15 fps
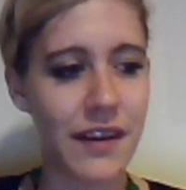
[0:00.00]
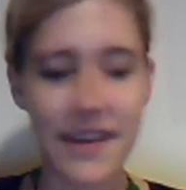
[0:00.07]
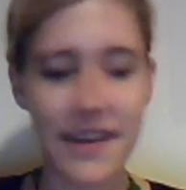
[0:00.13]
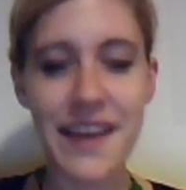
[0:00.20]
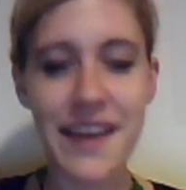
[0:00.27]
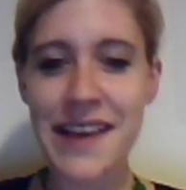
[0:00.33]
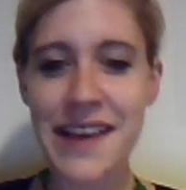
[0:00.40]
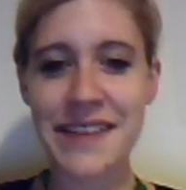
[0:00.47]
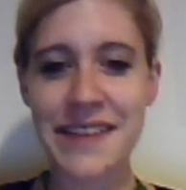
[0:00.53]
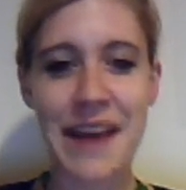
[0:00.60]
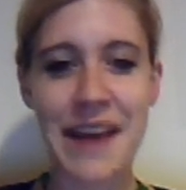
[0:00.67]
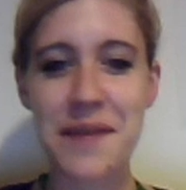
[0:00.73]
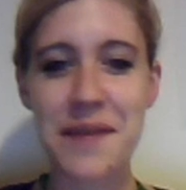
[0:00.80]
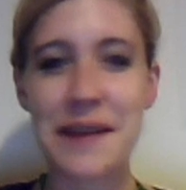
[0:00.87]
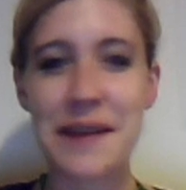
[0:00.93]
It is
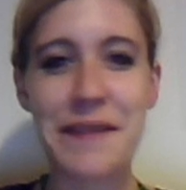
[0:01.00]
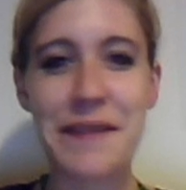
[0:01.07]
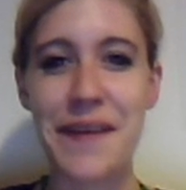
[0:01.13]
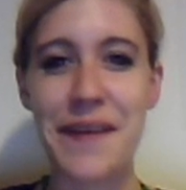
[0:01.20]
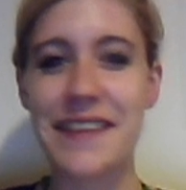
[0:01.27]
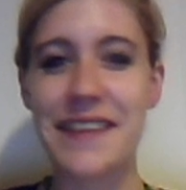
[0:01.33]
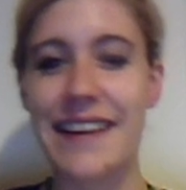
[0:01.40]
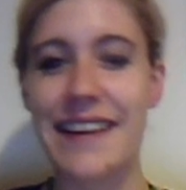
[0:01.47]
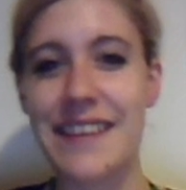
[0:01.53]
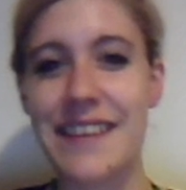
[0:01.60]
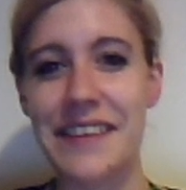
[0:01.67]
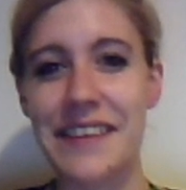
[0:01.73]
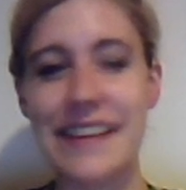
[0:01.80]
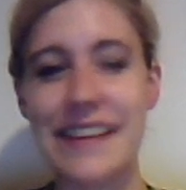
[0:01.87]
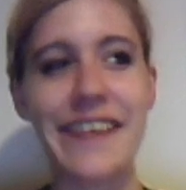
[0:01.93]
an absolutely
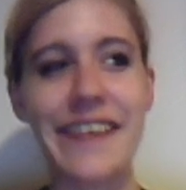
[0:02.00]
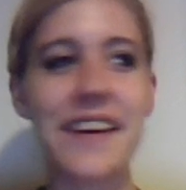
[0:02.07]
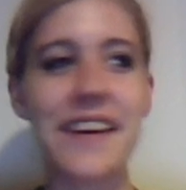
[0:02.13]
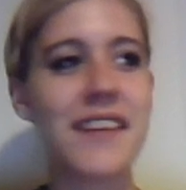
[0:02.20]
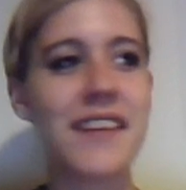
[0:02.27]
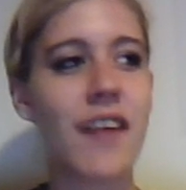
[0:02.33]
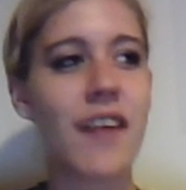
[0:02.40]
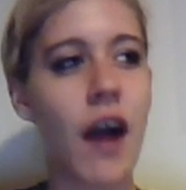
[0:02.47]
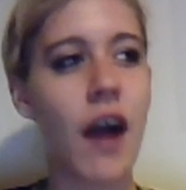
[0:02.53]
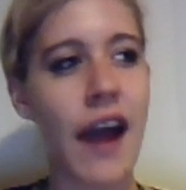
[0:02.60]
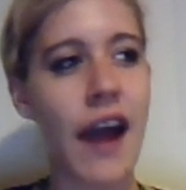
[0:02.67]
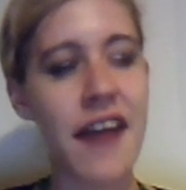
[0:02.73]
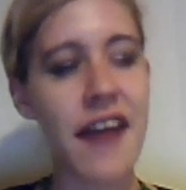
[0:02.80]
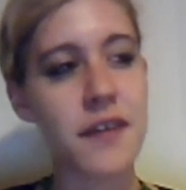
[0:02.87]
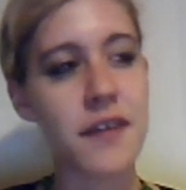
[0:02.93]
fascinating idea, though.
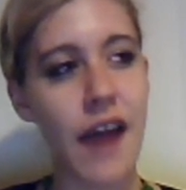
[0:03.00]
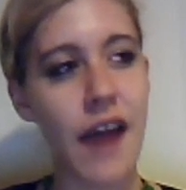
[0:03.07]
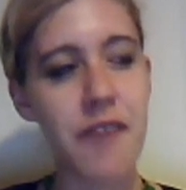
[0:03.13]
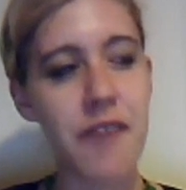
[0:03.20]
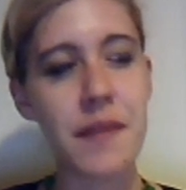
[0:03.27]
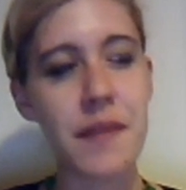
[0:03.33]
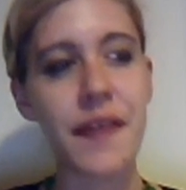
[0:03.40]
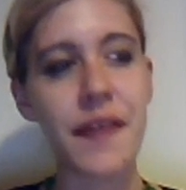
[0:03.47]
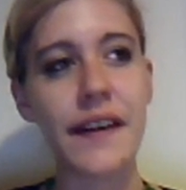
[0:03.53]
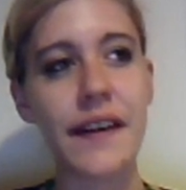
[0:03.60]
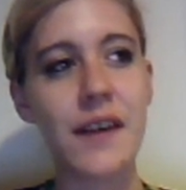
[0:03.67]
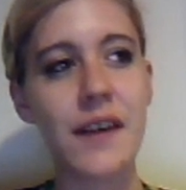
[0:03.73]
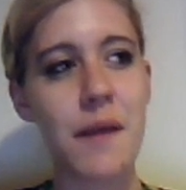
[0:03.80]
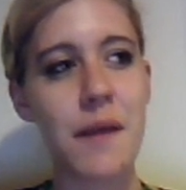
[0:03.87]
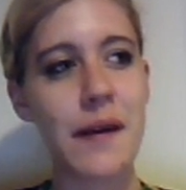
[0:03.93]
I have been
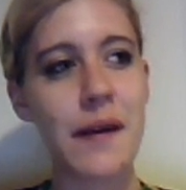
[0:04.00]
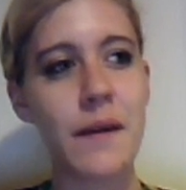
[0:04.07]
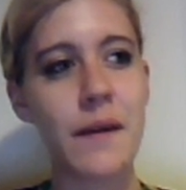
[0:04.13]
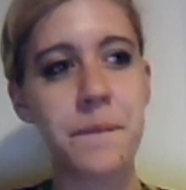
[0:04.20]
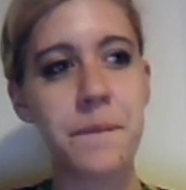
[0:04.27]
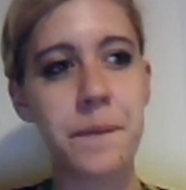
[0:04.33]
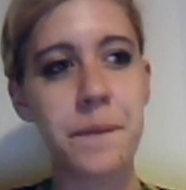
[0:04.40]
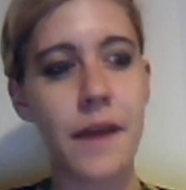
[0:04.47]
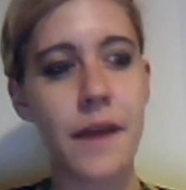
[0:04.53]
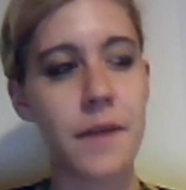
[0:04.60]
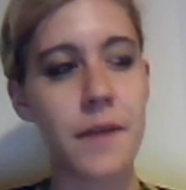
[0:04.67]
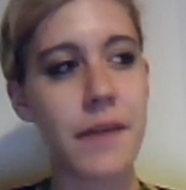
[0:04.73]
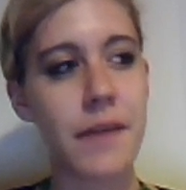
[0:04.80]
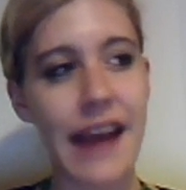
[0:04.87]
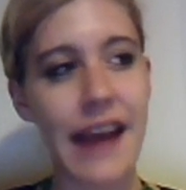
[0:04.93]
thinking about it,
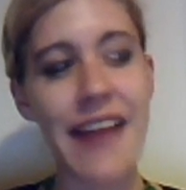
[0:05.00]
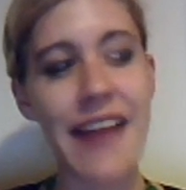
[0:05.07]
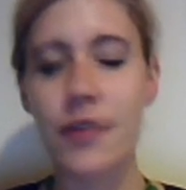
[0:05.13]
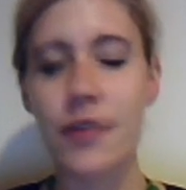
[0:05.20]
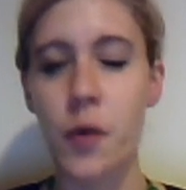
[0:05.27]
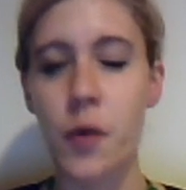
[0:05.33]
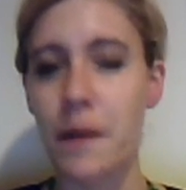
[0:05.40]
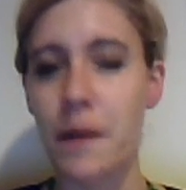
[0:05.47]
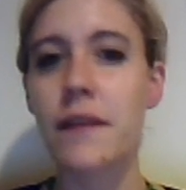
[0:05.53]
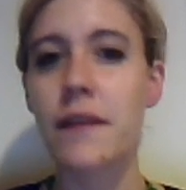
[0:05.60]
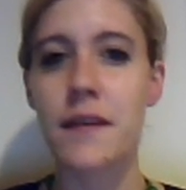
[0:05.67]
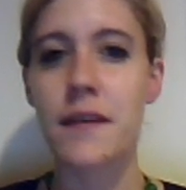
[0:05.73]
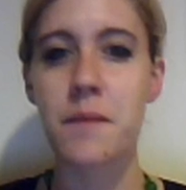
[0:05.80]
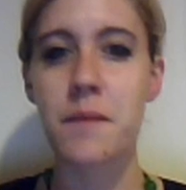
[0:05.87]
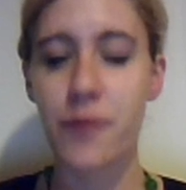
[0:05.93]
and I had thought
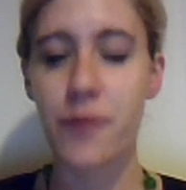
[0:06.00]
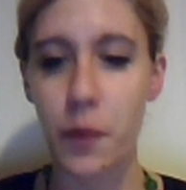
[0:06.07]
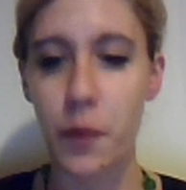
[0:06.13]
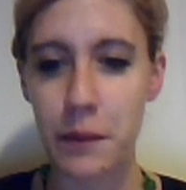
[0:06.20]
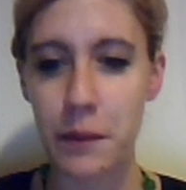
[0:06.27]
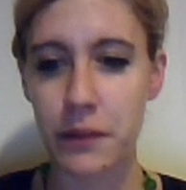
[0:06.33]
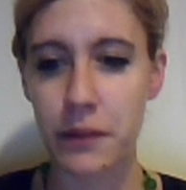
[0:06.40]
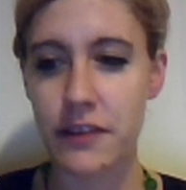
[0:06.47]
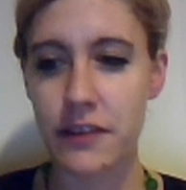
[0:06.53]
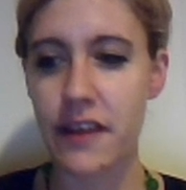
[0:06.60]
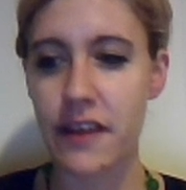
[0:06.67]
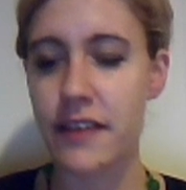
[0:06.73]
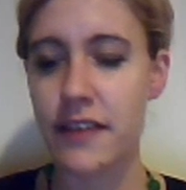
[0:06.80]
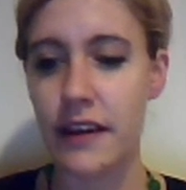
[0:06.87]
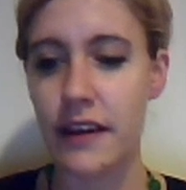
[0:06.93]
about it before people
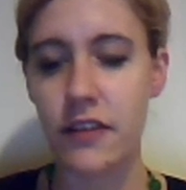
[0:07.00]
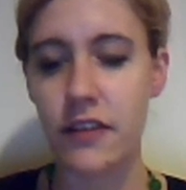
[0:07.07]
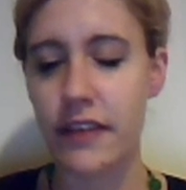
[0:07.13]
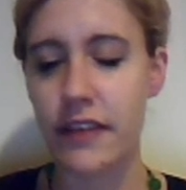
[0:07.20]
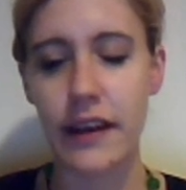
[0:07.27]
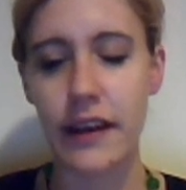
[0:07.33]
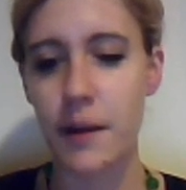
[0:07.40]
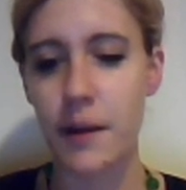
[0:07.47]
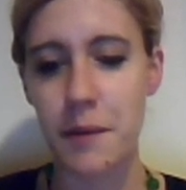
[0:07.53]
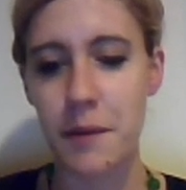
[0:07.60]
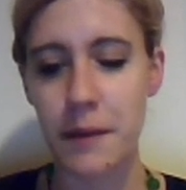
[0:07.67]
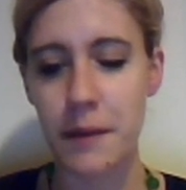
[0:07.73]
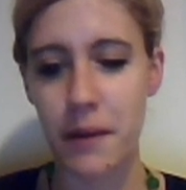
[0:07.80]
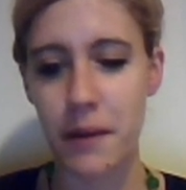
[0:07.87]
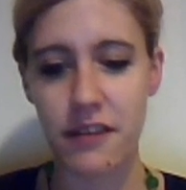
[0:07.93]
suggested it. It just didn't come
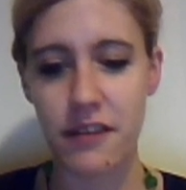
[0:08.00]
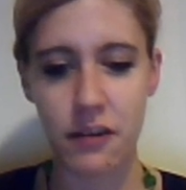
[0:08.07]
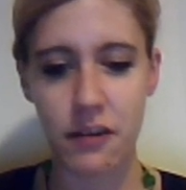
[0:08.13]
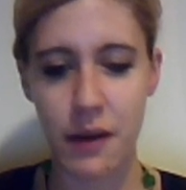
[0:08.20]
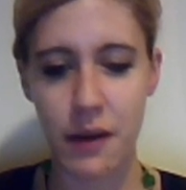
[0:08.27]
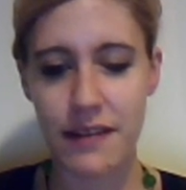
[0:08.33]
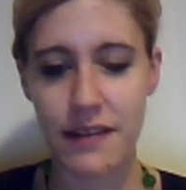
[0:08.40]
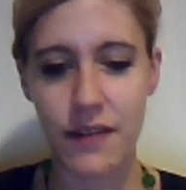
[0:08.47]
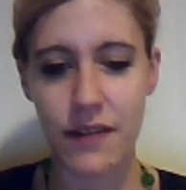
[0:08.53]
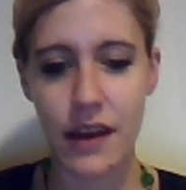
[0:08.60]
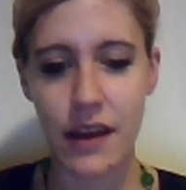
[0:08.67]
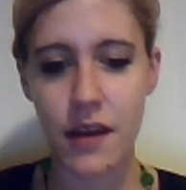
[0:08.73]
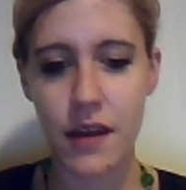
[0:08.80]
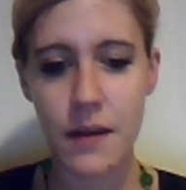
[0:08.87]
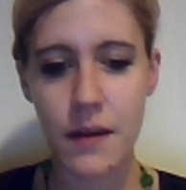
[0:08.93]
up in the bisexuality
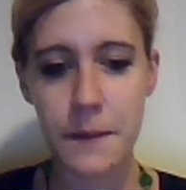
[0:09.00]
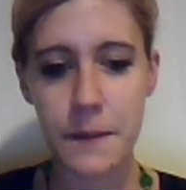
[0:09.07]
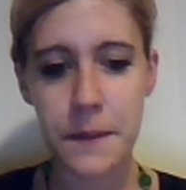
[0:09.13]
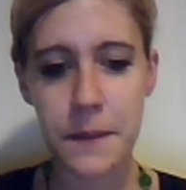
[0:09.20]
video.